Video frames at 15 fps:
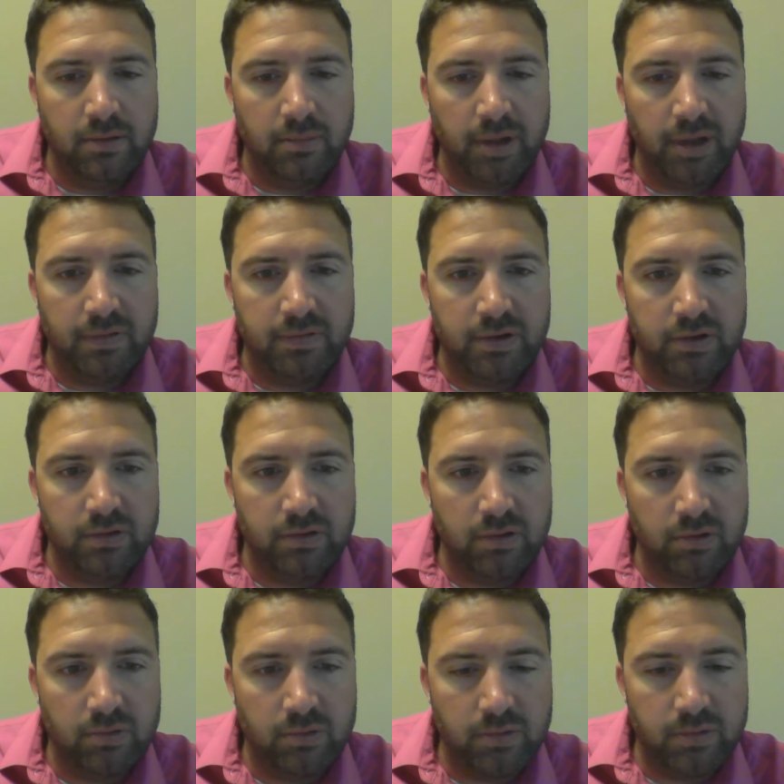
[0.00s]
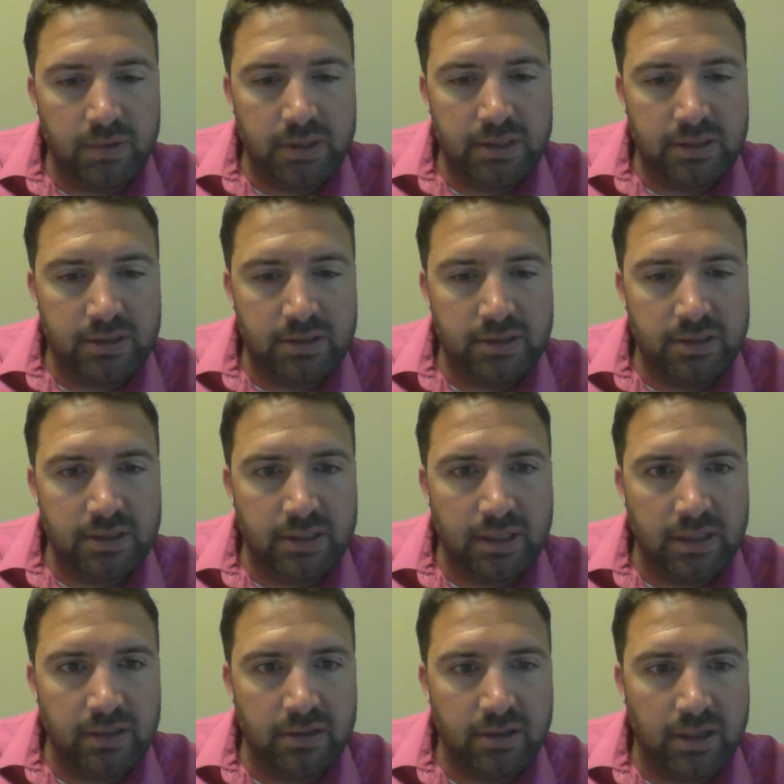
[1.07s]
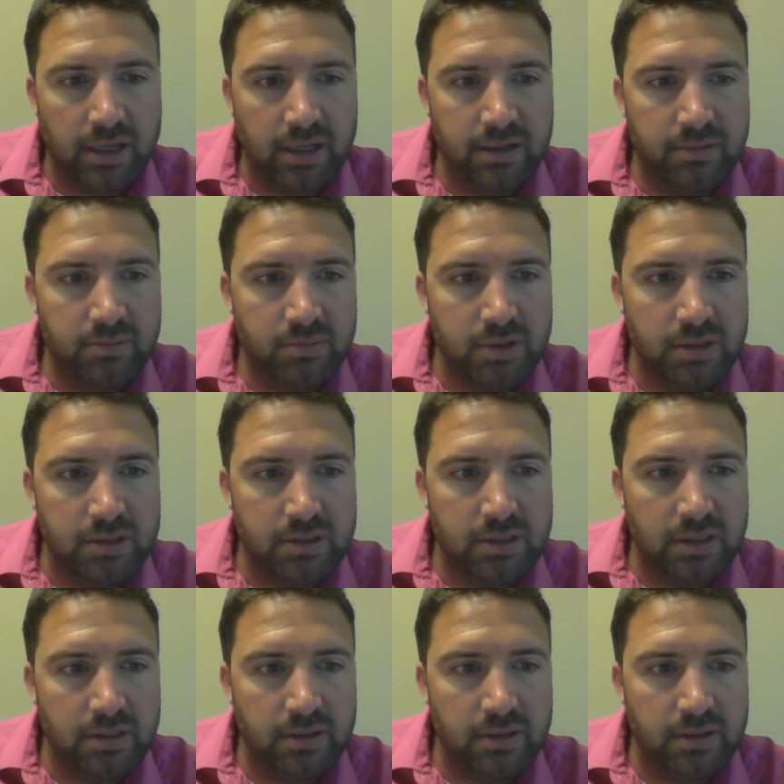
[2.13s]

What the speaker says: may have to do a little more research to take a look at it, but